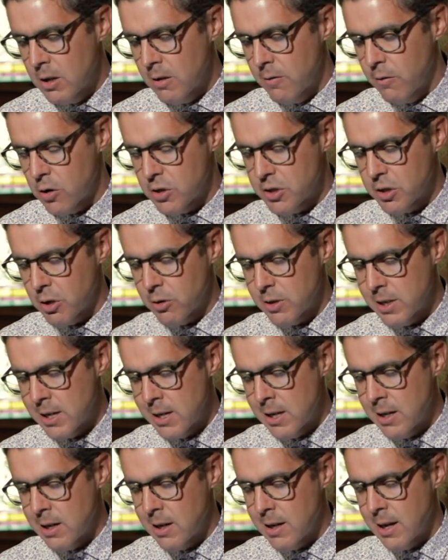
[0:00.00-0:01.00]
verse
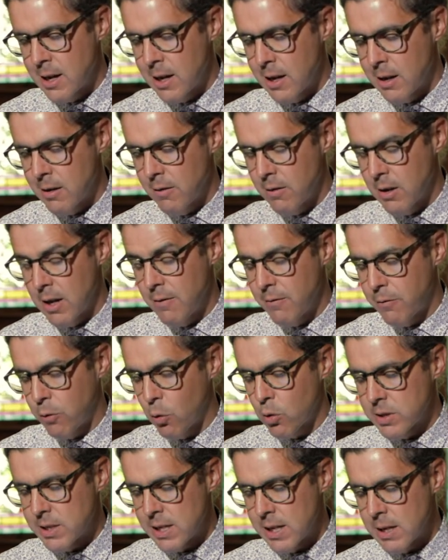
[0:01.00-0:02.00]
13 and
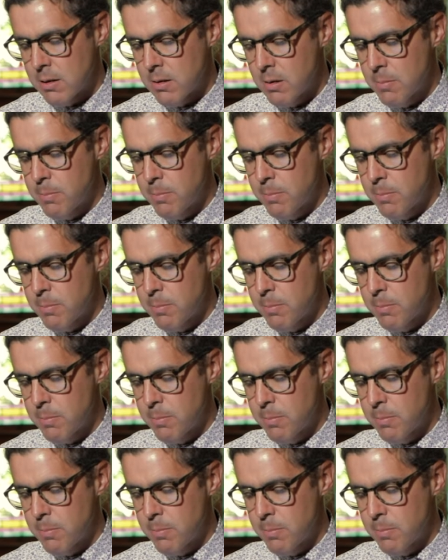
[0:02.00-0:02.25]
14,